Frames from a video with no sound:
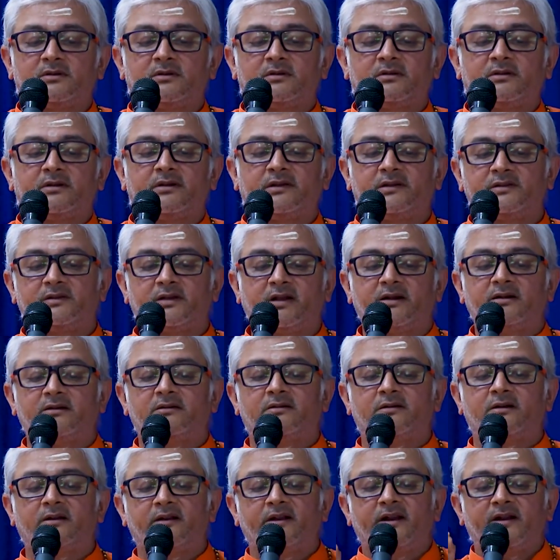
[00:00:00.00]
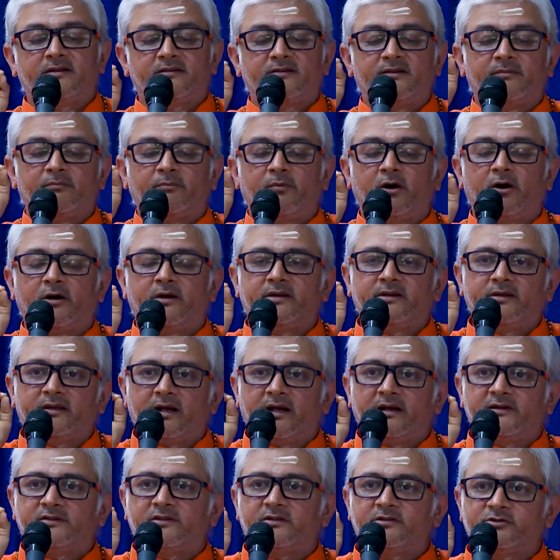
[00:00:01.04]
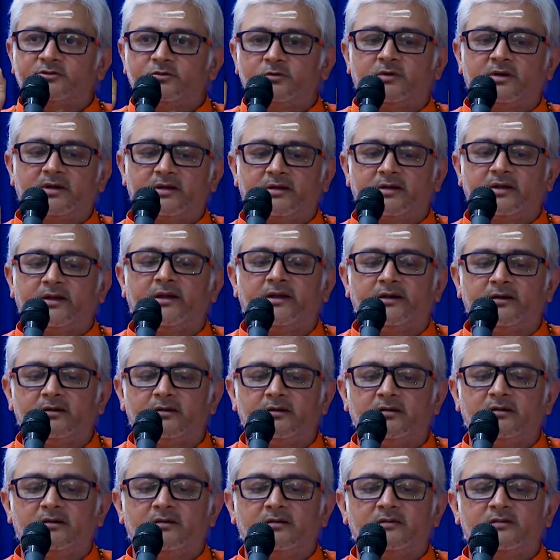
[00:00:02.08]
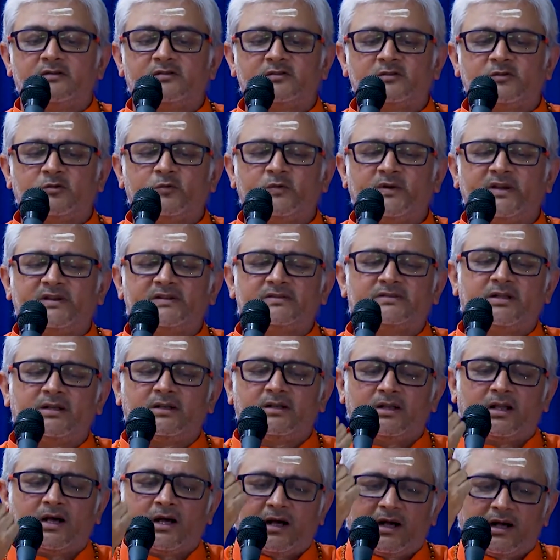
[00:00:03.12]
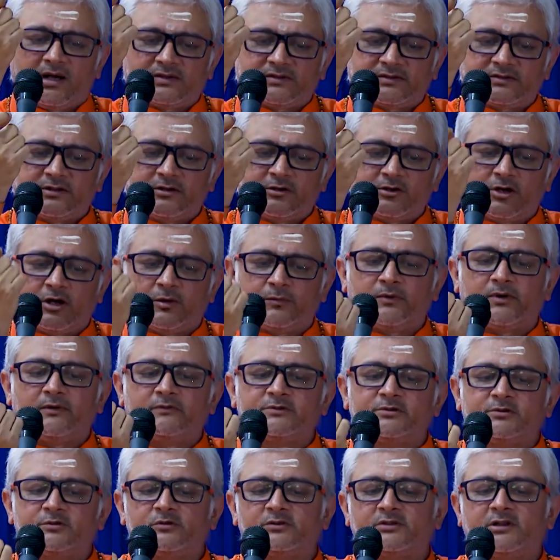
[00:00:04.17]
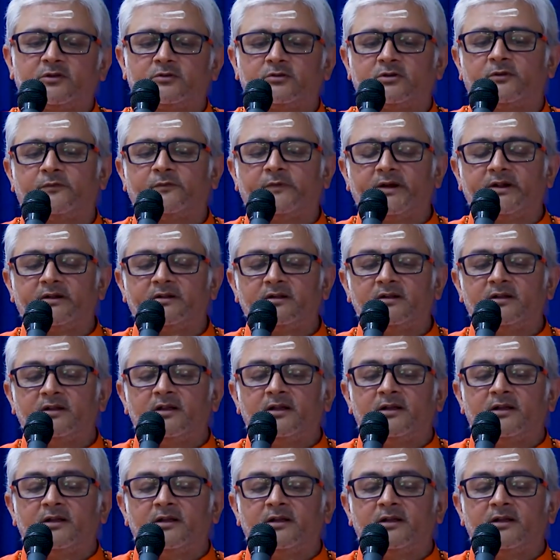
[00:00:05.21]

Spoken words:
He said, treat the body as a sugar cane, squeeze the last drop of juice out of it.